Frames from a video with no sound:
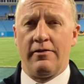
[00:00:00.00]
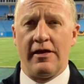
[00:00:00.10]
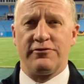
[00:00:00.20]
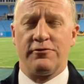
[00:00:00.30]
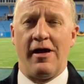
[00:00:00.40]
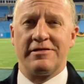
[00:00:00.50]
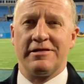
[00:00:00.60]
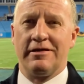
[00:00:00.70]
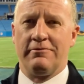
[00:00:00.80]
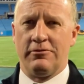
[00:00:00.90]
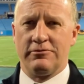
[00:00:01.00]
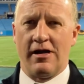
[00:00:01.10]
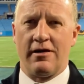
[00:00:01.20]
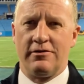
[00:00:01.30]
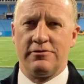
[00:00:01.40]
Thanks for watching, and we'll
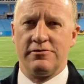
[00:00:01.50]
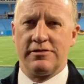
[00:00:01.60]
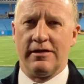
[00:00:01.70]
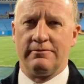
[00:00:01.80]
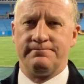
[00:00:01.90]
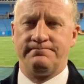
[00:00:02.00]
talk on Tuesday.